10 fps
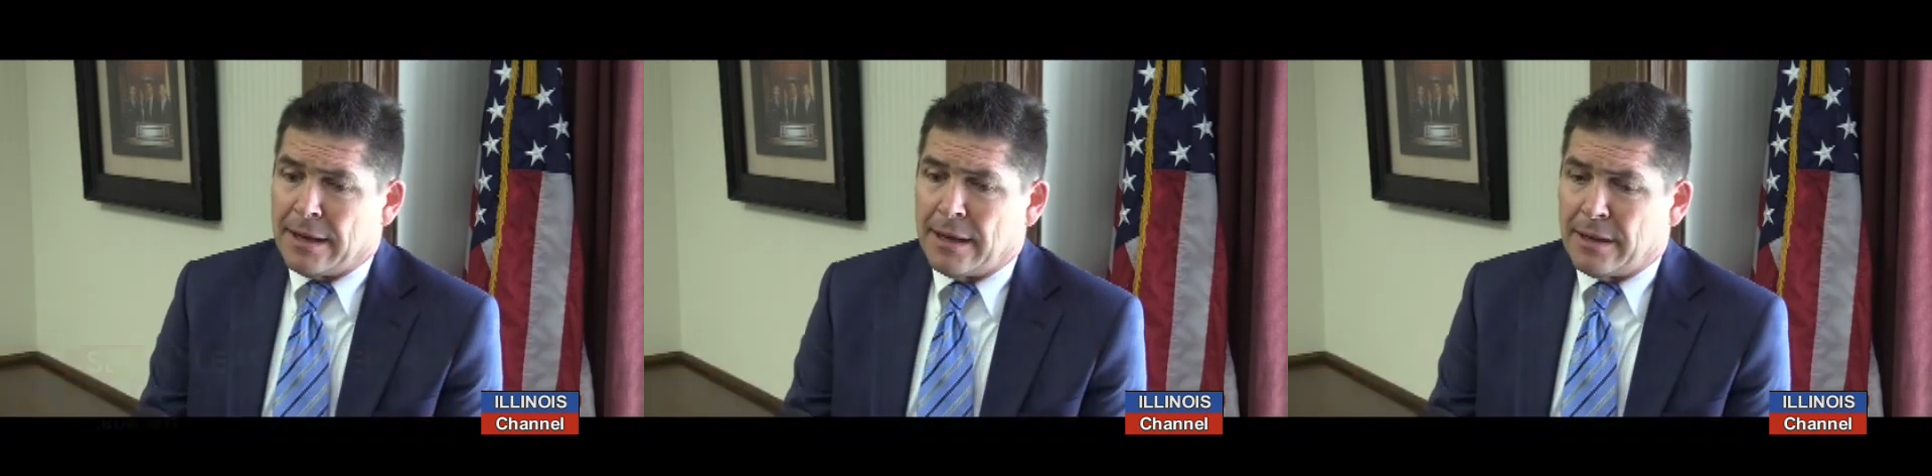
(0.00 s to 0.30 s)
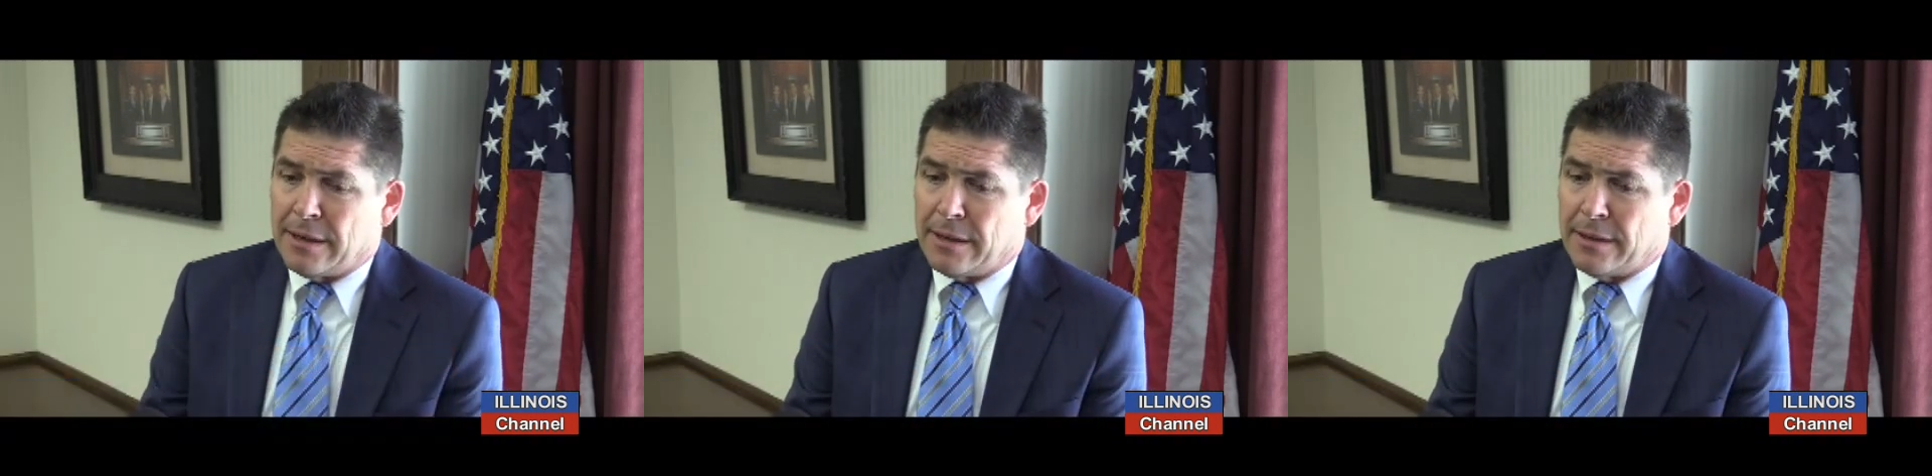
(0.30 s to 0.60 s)

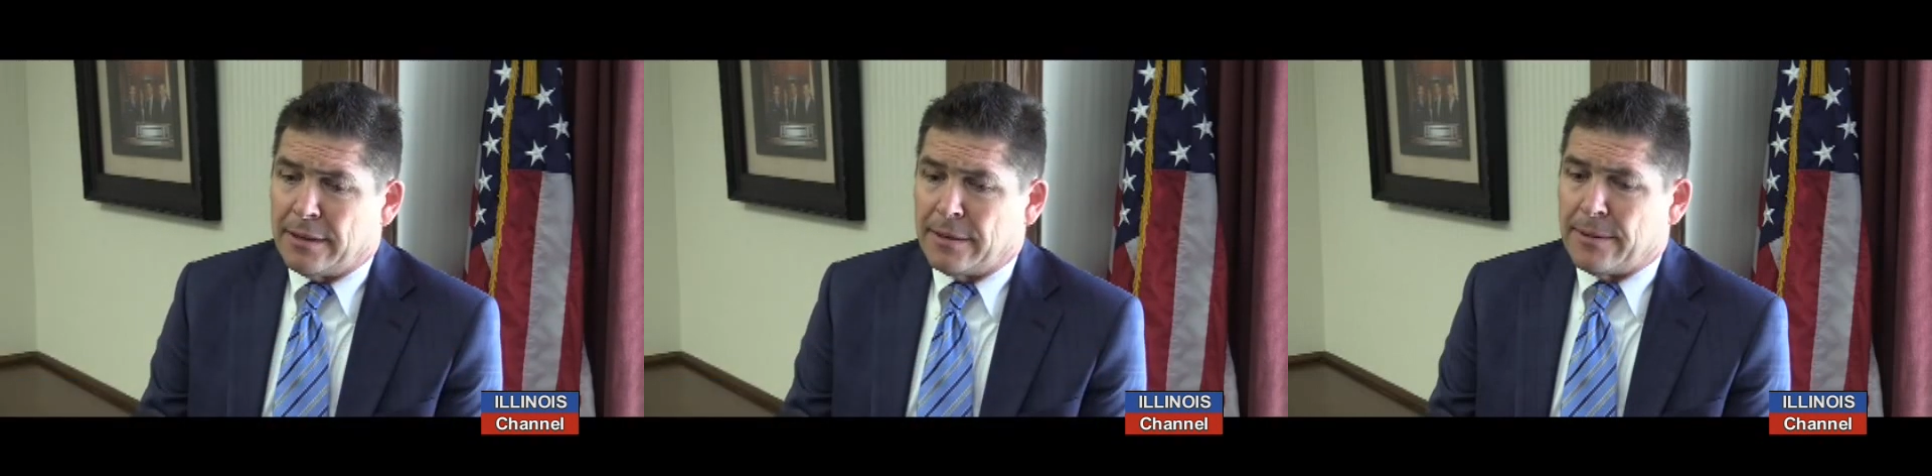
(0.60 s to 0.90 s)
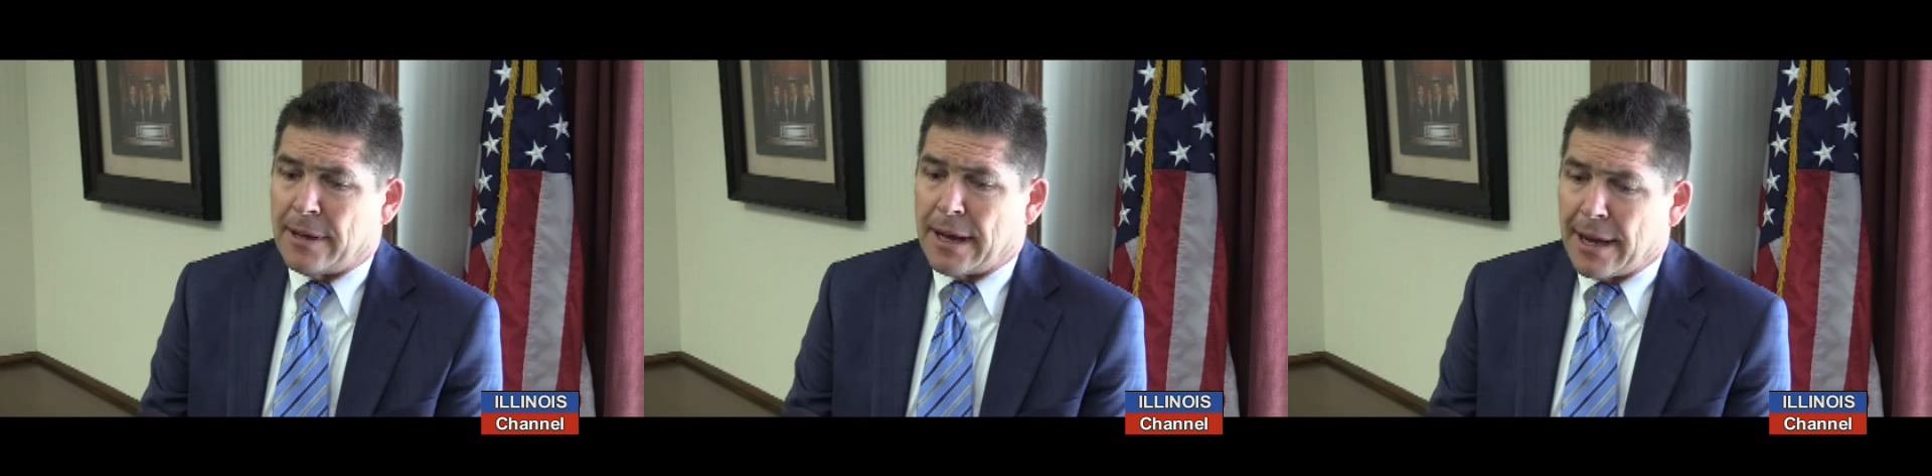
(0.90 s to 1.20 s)
uh,
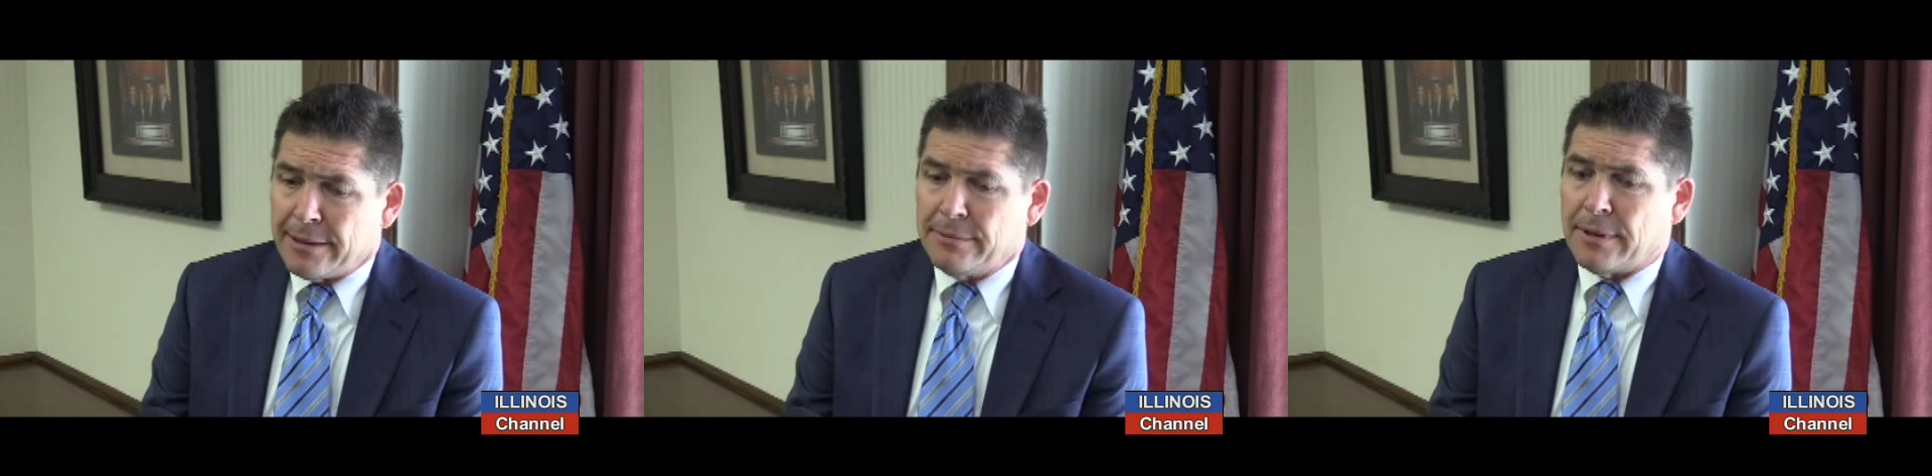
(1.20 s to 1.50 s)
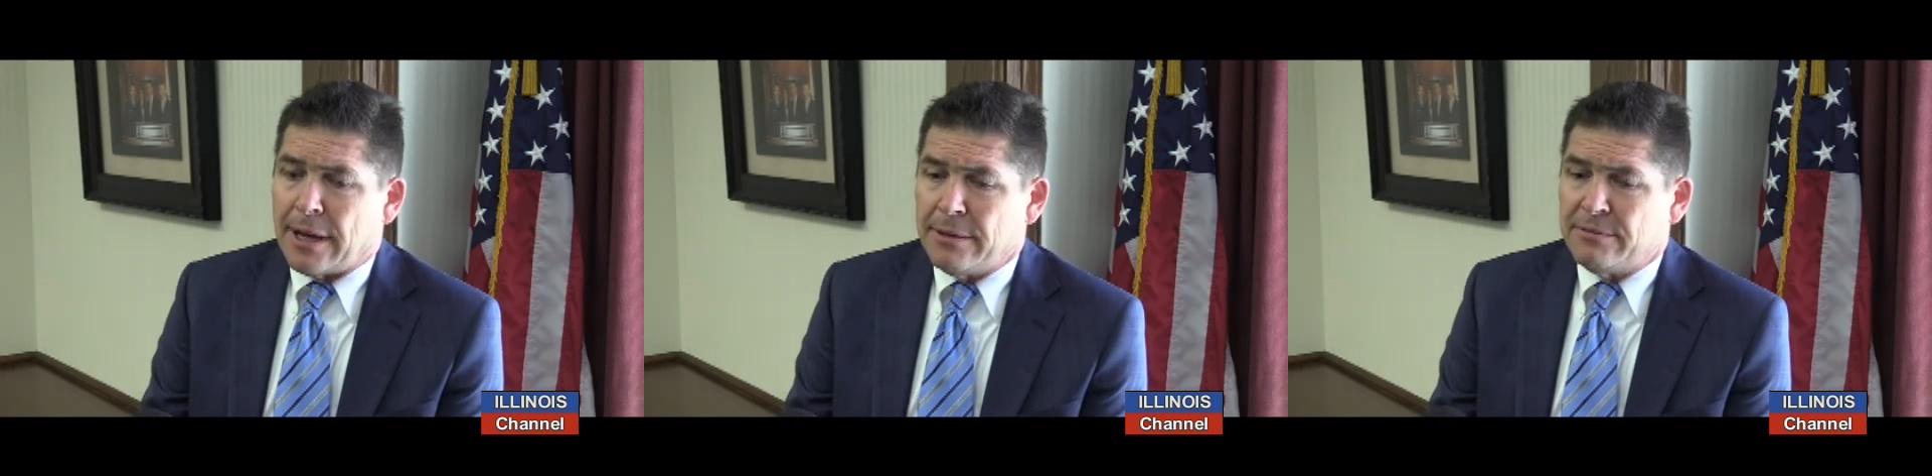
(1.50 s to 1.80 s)
I
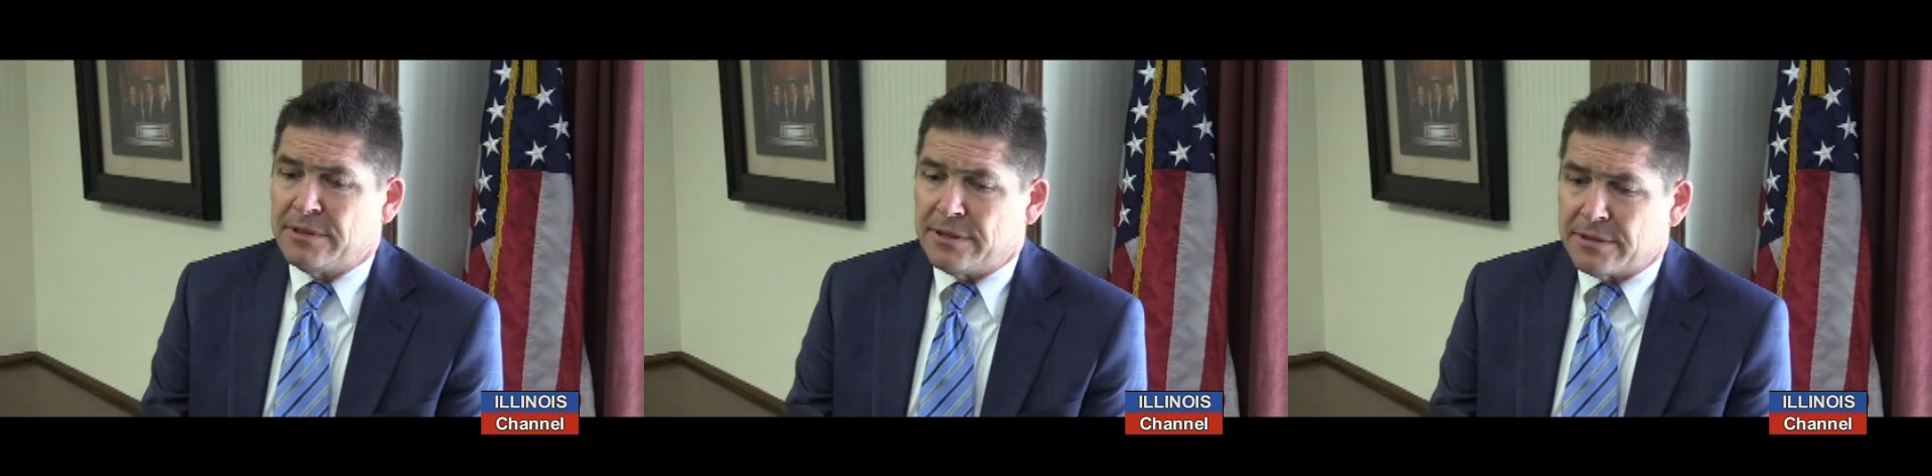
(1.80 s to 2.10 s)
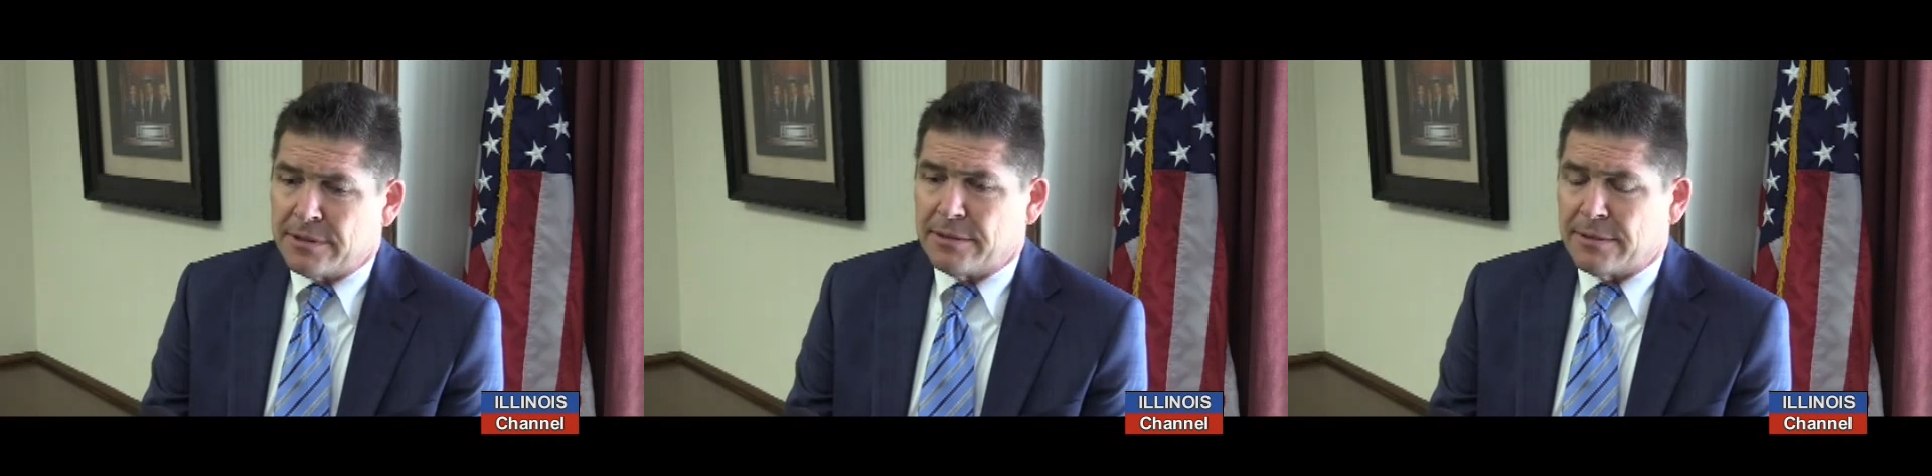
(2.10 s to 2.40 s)
I was
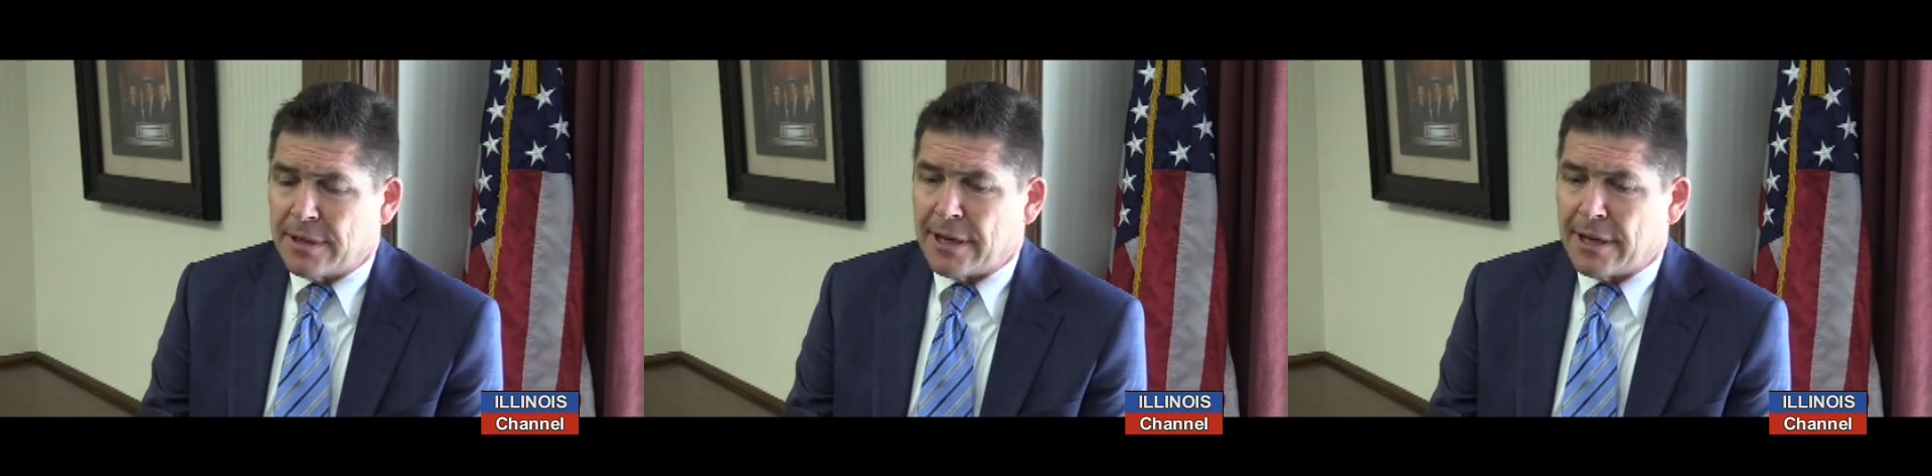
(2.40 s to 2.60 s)
just in.